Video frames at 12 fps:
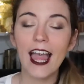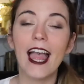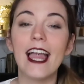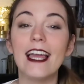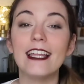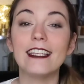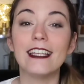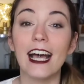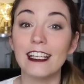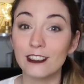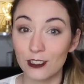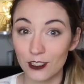And
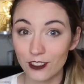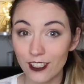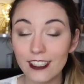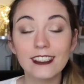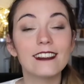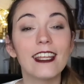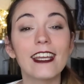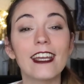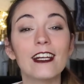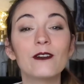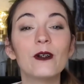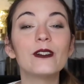as usual, take
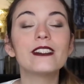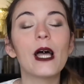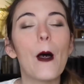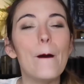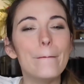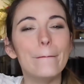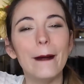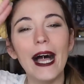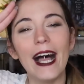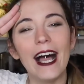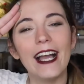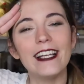care, wolves.
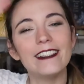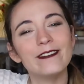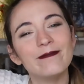Bye!